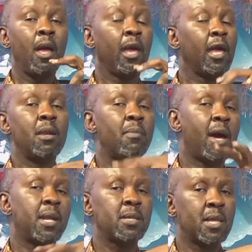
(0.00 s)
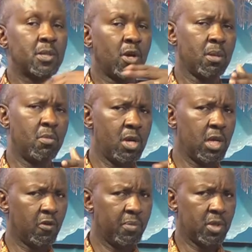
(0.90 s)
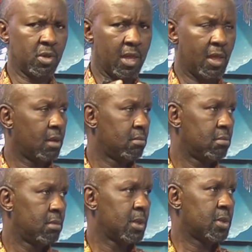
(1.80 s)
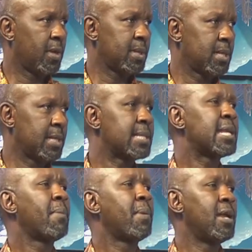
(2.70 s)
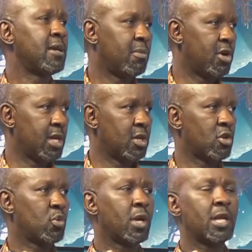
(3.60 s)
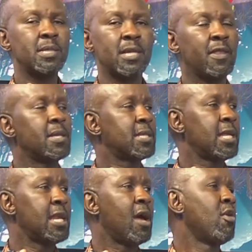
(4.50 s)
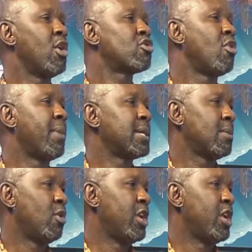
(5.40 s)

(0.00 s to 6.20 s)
In marriage, there's no reboarding. You've been together. So this doesn't apply in reboarding. Don't quickly say they said now you are not compatible